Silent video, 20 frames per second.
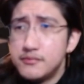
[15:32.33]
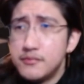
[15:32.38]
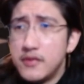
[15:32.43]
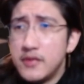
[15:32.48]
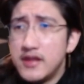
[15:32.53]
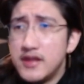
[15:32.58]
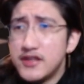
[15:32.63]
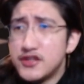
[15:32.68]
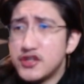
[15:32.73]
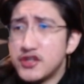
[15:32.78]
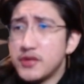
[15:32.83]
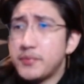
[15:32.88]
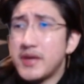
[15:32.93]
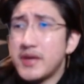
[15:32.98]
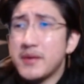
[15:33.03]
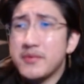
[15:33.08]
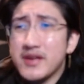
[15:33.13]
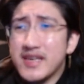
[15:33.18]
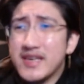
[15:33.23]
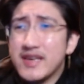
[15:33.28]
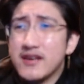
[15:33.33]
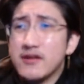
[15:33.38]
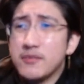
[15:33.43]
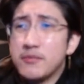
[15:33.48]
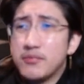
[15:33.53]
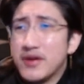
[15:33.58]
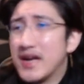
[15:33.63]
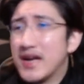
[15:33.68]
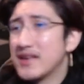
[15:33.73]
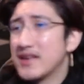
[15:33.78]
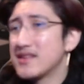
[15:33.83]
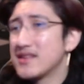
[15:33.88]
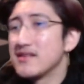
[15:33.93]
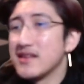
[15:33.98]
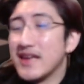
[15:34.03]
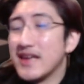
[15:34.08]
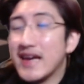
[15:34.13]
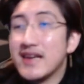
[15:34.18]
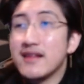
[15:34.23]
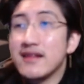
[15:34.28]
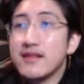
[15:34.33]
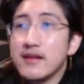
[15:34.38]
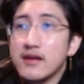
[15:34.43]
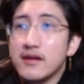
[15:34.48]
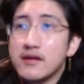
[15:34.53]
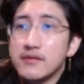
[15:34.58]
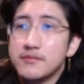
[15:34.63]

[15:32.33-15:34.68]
This should be able to kill practically anything.